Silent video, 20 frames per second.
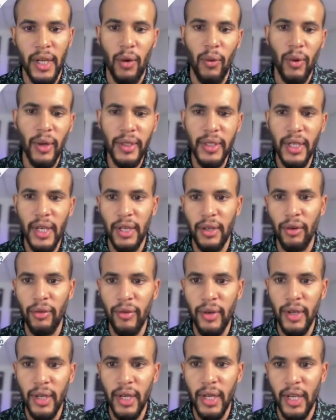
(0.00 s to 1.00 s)
Now, one thing I don't
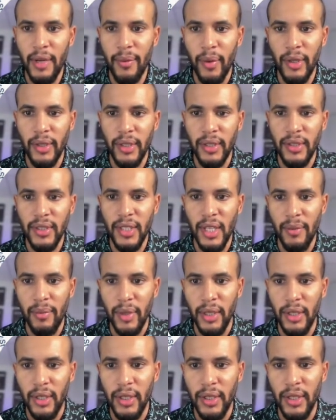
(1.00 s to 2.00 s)
really like about this
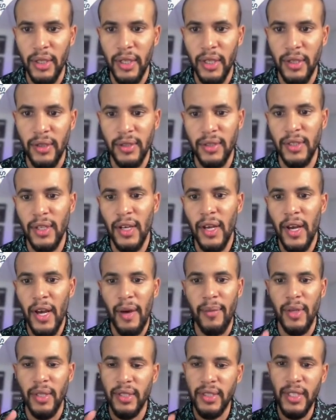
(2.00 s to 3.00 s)
neighborhood is, I
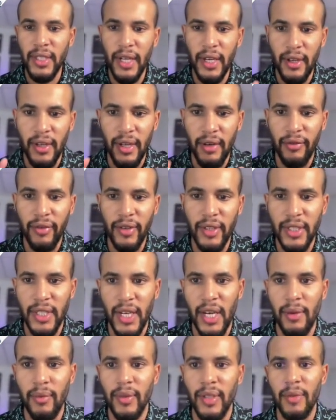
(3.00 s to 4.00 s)
mean, it's not every
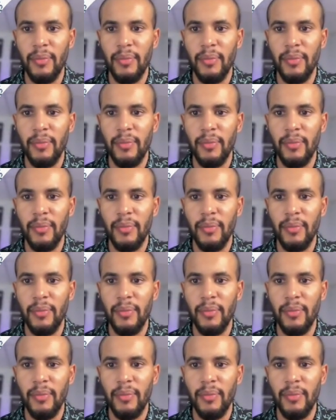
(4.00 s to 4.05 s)
time,